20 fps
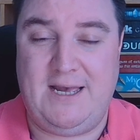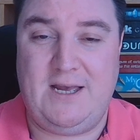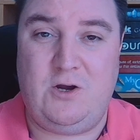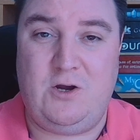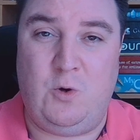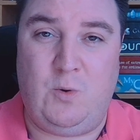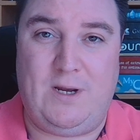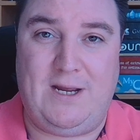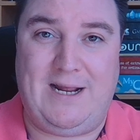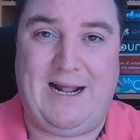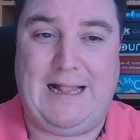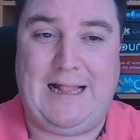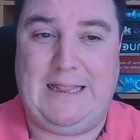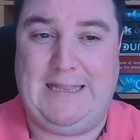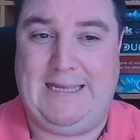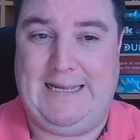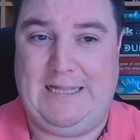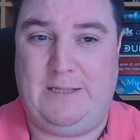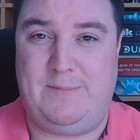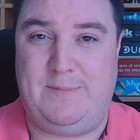who can
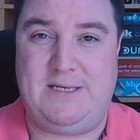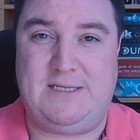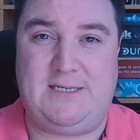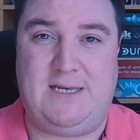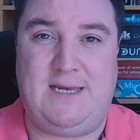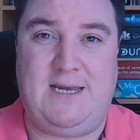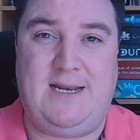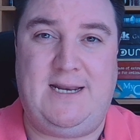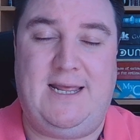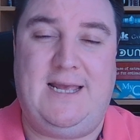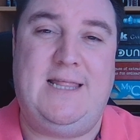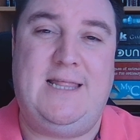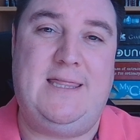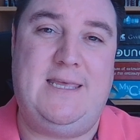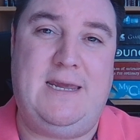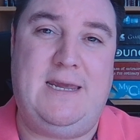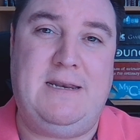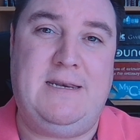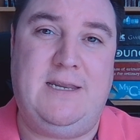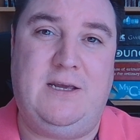clearly be seen in
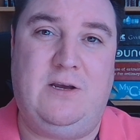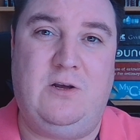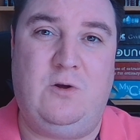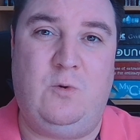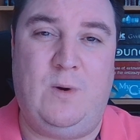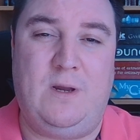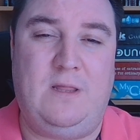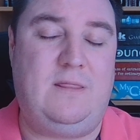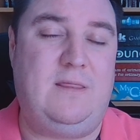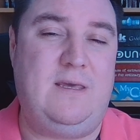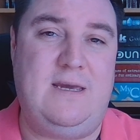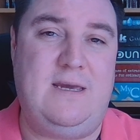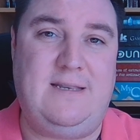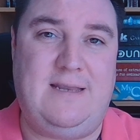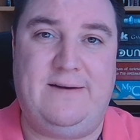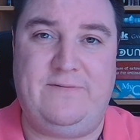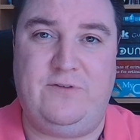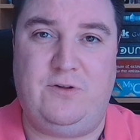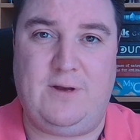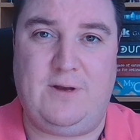the Deal with the
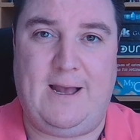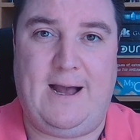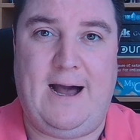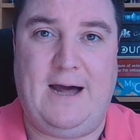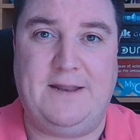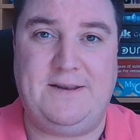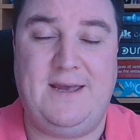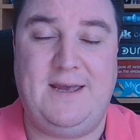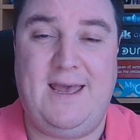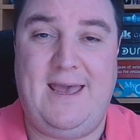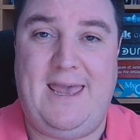Devil card.